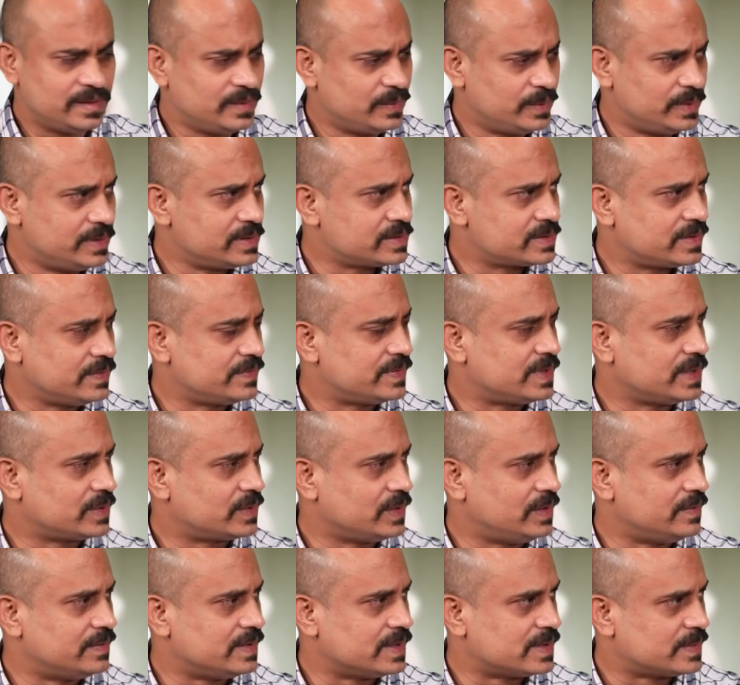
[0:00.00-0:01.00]
other works of
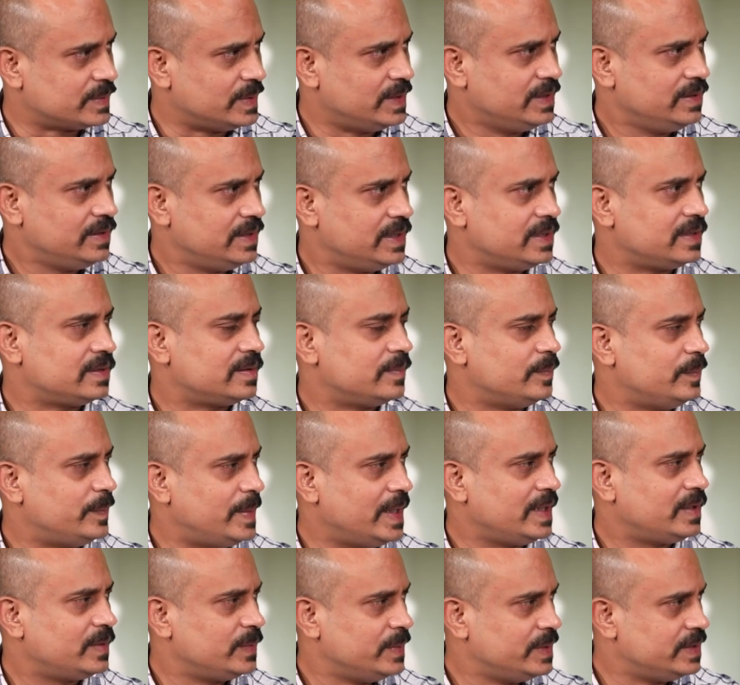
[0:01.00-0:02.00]
Chekhov as well, like
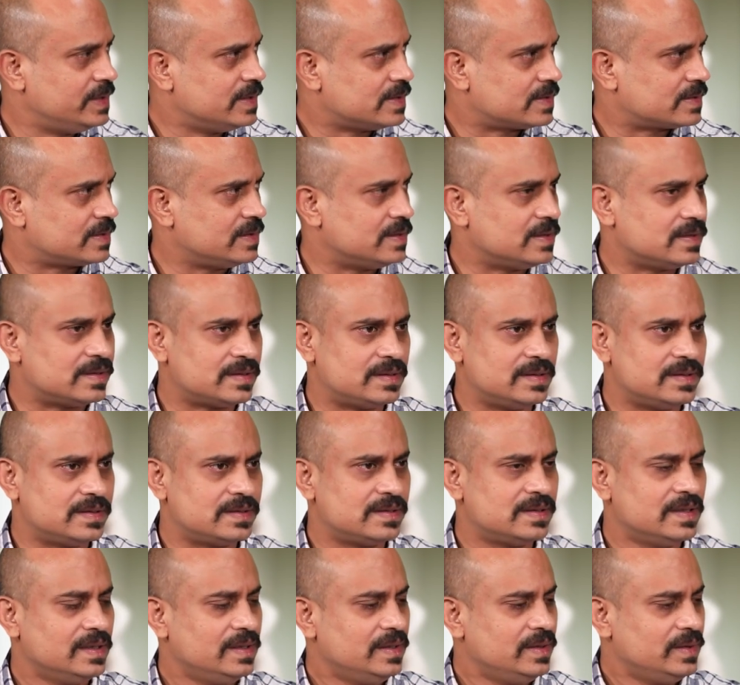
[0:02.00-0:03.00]
Bet, we discussed,
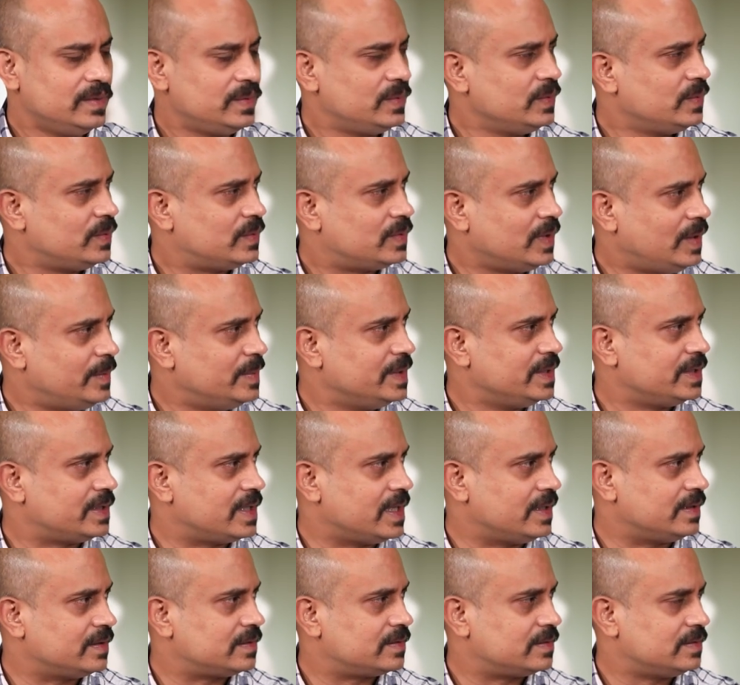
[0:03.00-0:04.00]
is two common
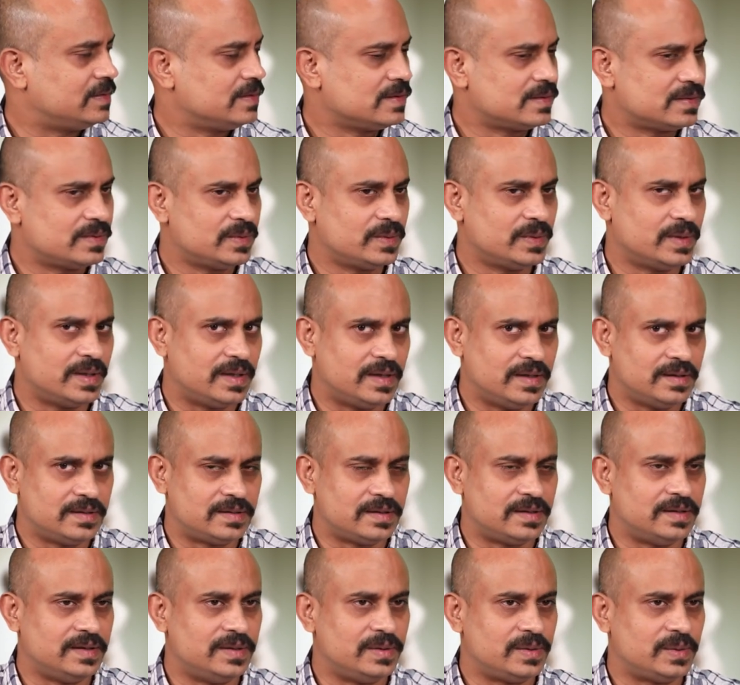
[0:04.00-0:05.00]
characters who
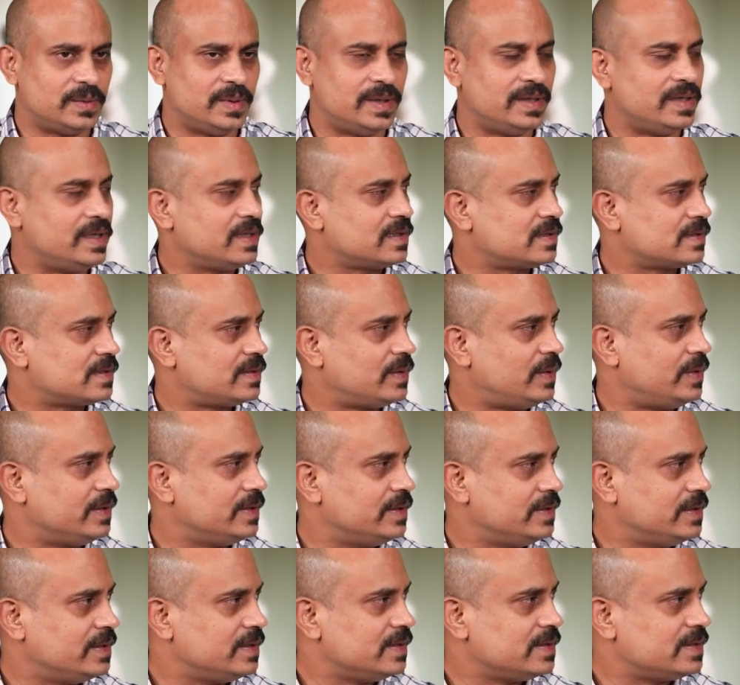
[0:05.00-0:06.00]
enter into an
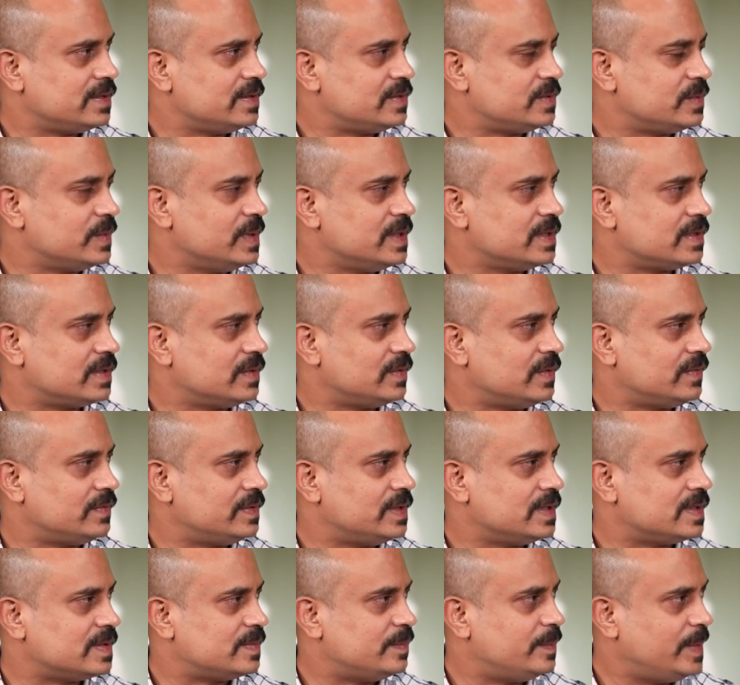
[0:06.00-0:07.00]
extraordinary situation
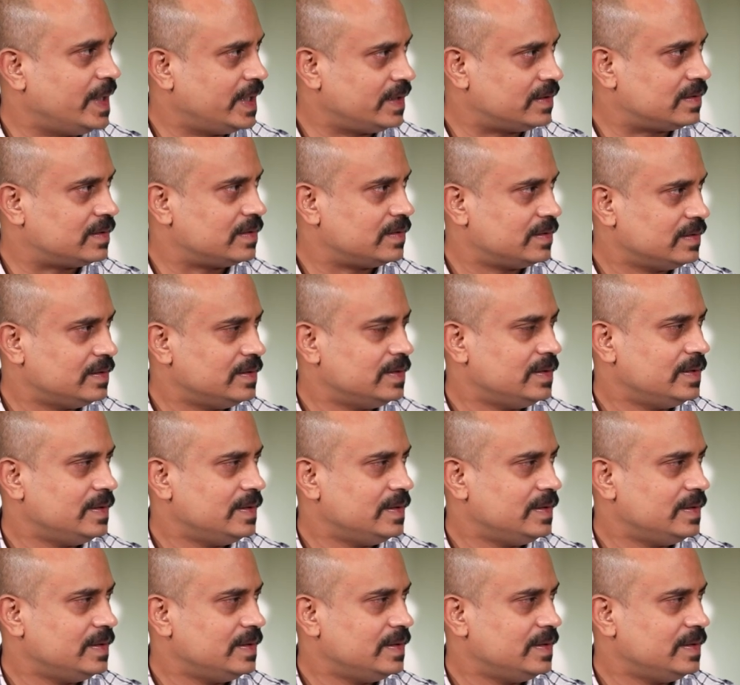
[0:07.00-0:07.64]
of this bet.